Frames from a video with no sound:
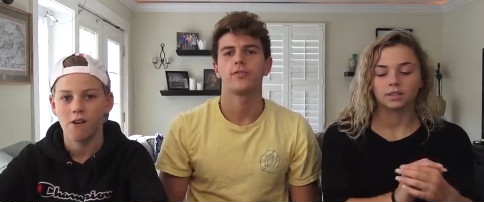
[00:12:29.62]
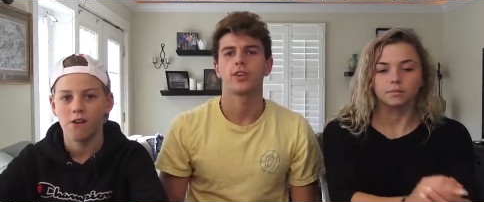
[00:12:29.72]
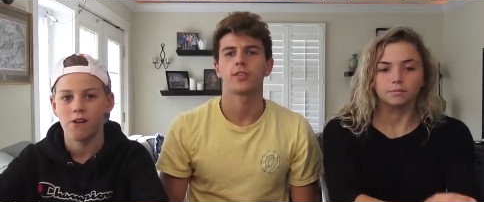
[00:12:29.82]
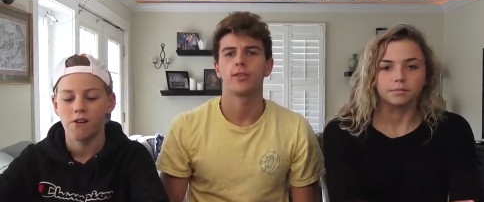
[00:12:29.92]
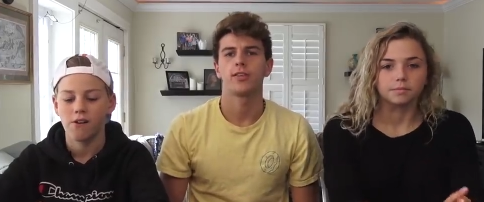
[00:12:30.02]

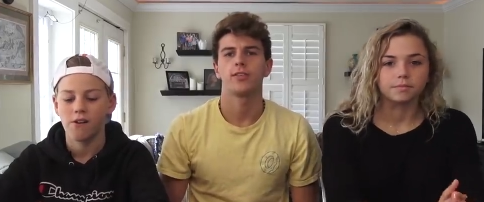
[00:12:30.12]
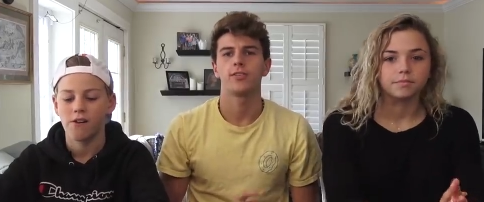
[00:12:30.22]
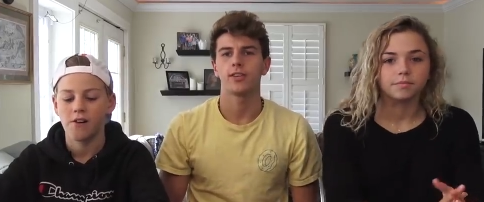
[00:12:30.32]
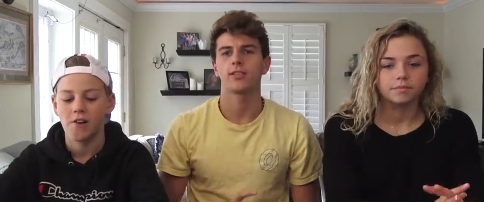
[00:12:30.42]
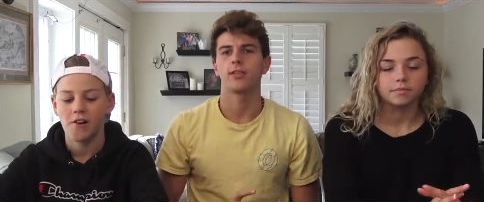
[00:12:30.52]
Speaker 1: freshman
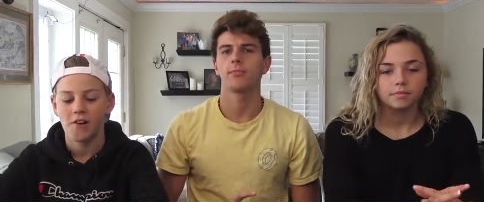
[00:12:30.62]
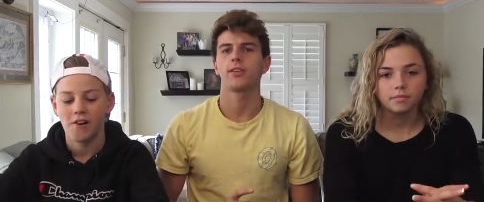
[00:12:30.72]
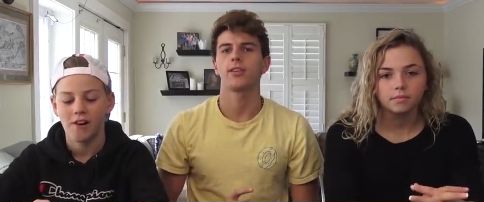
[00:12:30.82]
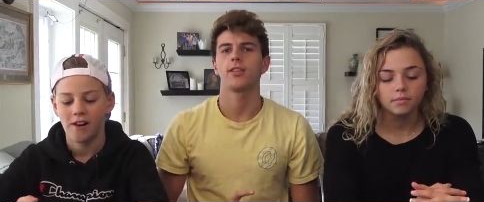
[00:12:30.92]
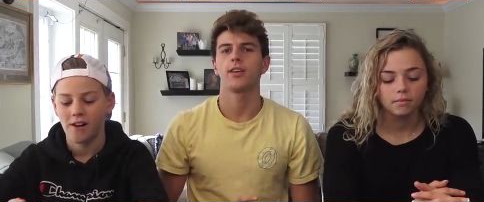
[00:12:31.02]
who does
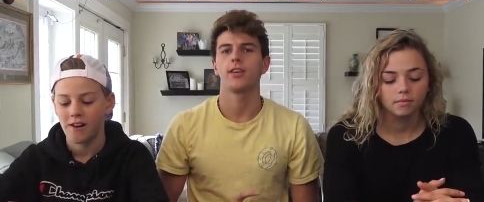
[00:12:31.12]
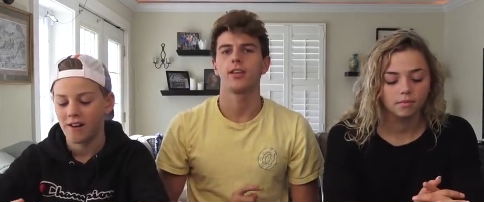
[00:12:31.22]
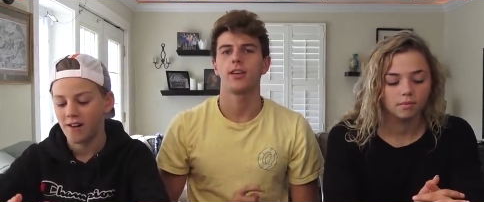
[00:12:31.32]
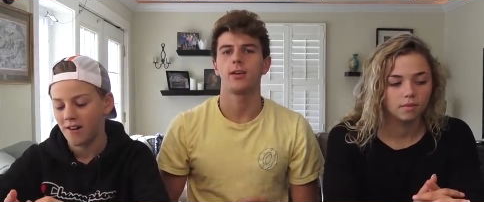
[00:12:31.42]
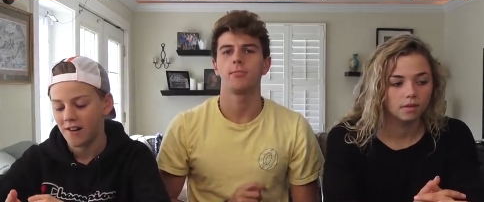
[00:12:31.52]
something
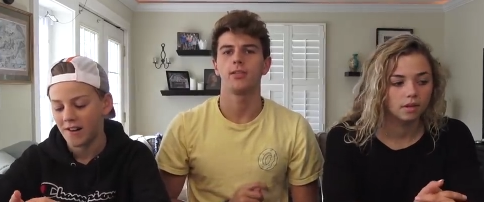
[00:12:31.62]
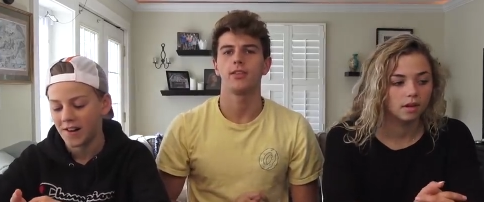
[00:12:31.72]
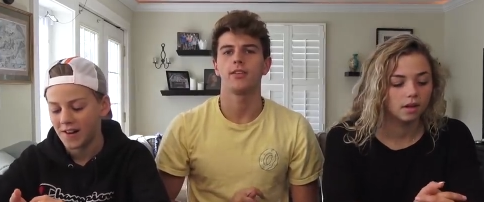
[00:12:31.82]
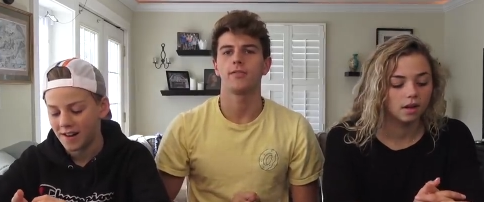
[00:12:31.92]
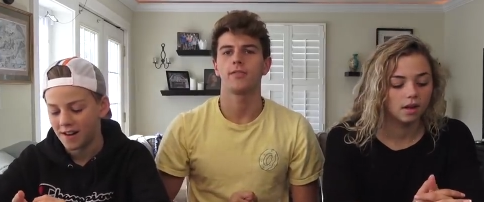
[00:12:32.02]
that I
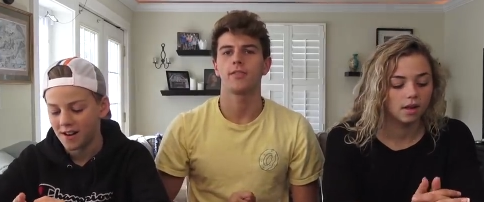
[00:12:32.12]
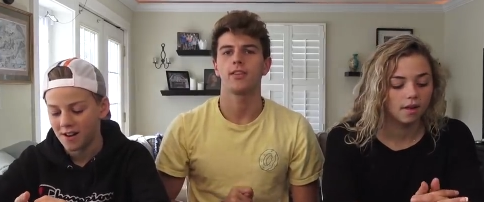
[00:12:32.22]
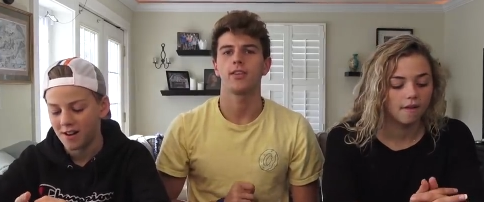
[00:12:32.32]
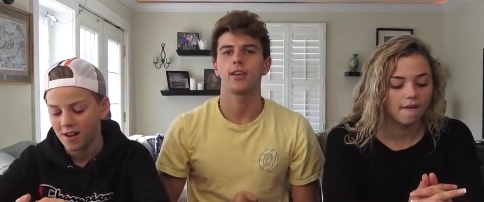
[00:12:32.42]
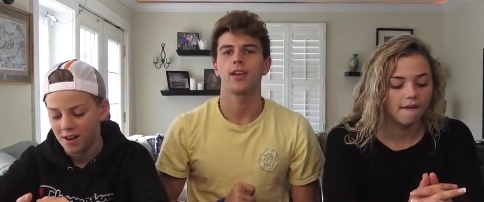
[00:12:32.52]
believe
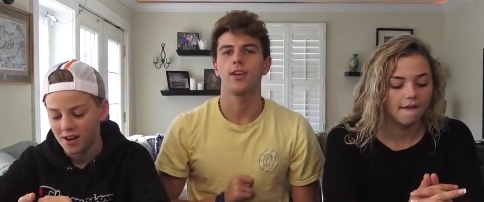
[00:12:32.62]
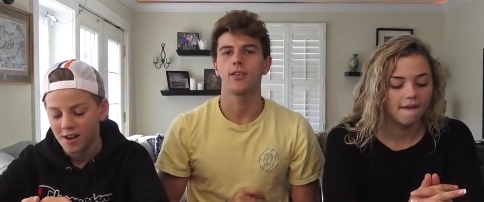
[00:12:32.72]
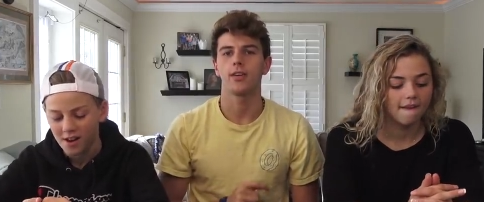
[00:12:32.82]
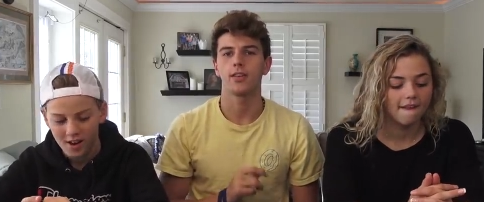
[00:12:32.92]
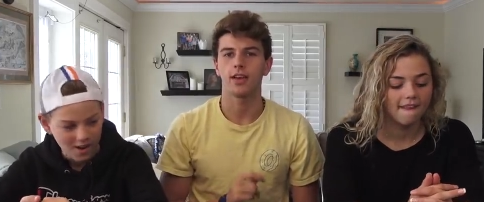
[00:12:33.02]
he can carry on the